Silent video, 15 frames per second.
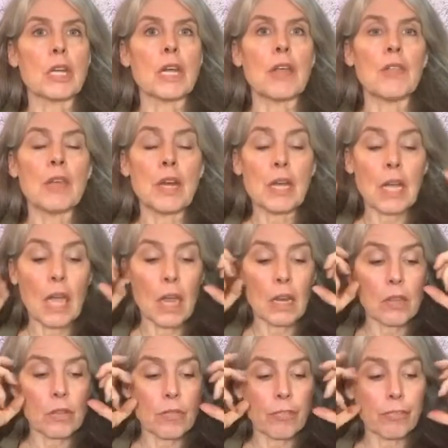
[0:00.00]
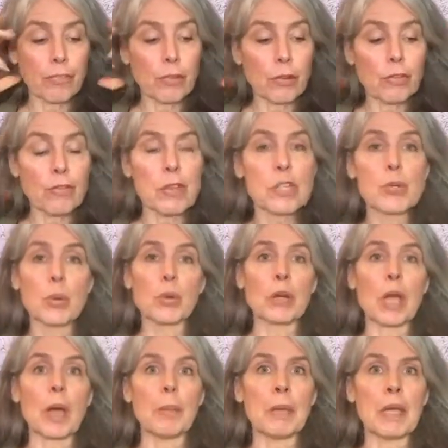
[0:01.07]
And then I had a full visual
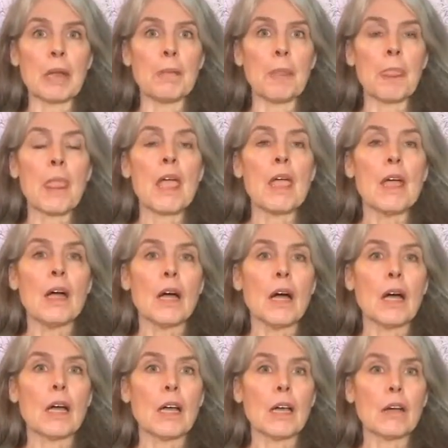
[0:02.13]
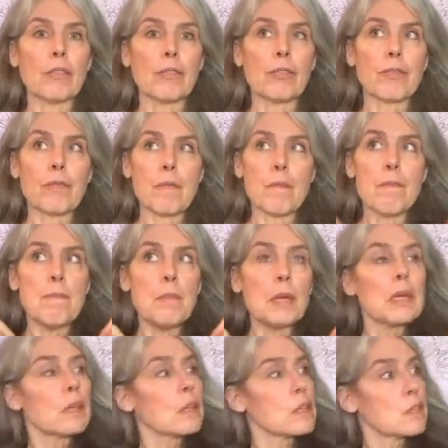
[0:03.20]
come in of
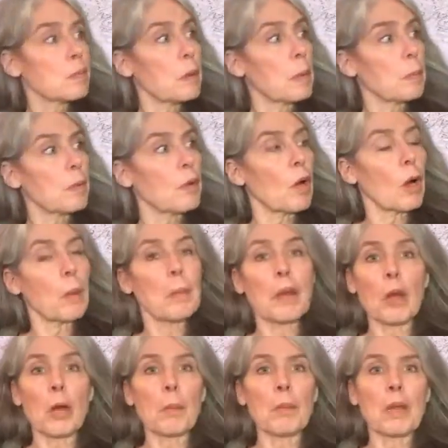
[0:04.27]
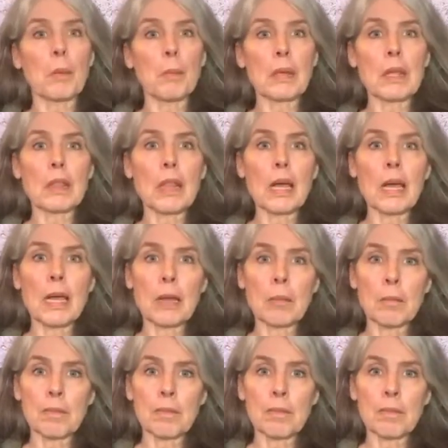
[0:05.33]
millions of people arm in arm in a big line,